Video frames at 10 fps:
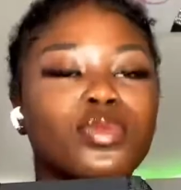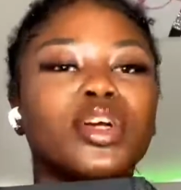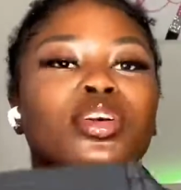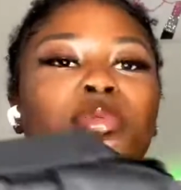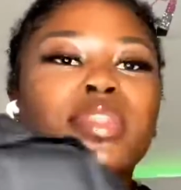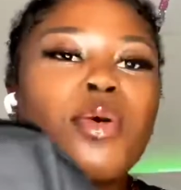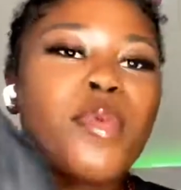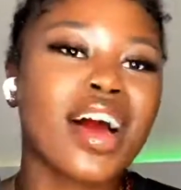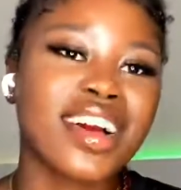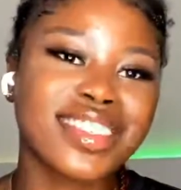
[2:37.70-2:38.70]
When you open the
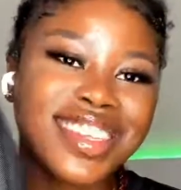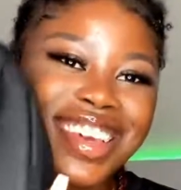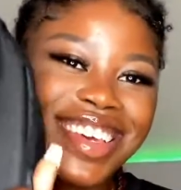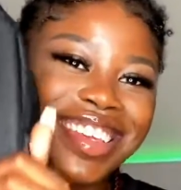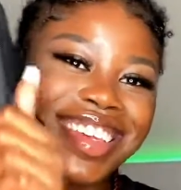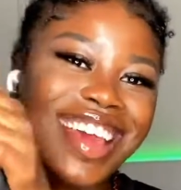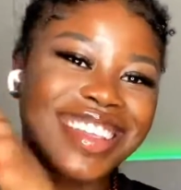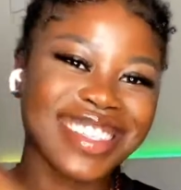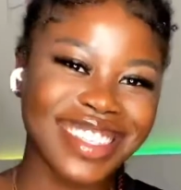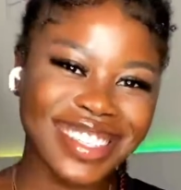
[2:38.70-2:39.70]
box, it
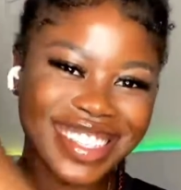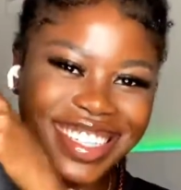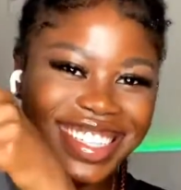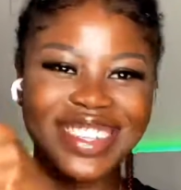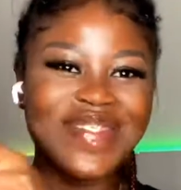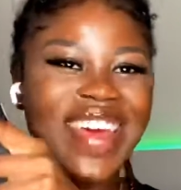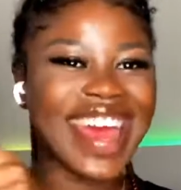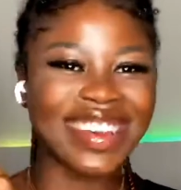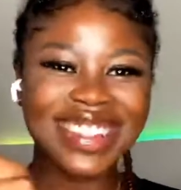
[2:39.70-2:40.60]
has a little bag,